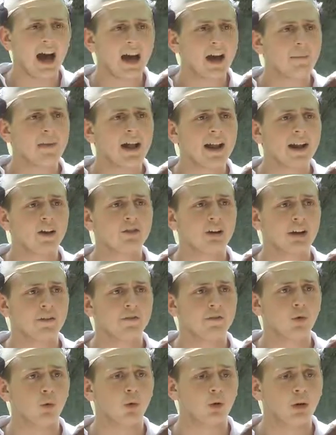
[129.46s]
I am not a great
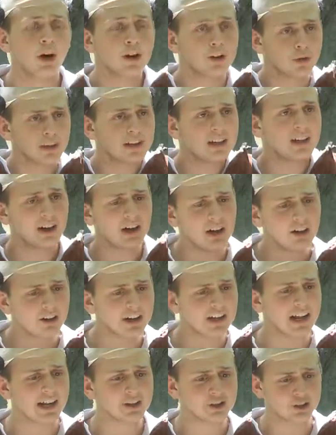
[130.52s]
fool, so I can
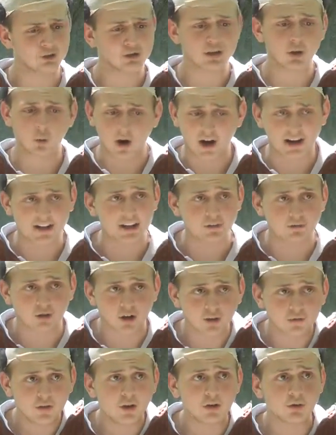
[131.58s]
clearly not choose the wine in
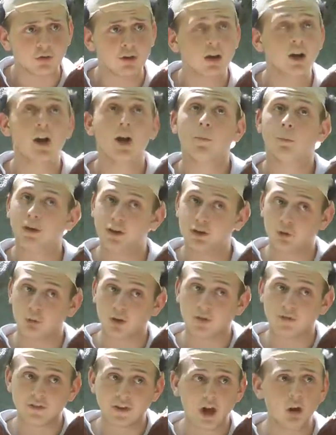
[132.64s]
front of you. But you
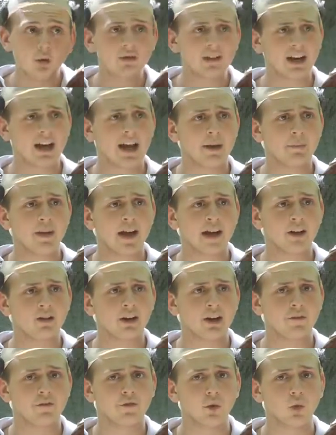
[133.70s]
would have known that I am not a
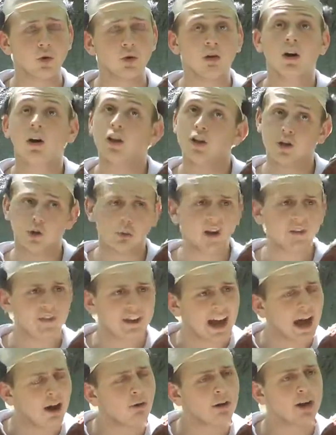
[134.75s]
great fool. You would have
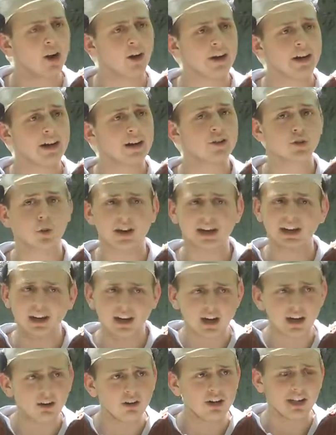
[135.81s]
counted on it, so I can
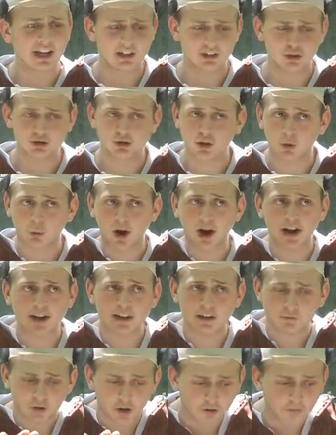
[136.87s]
clearly not choose the wine
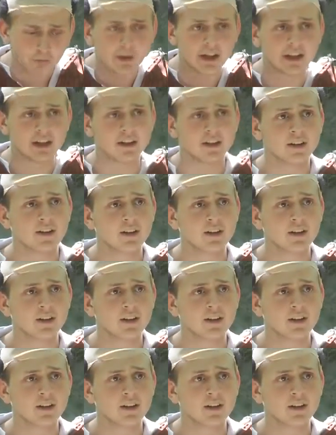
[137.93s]
in front of me.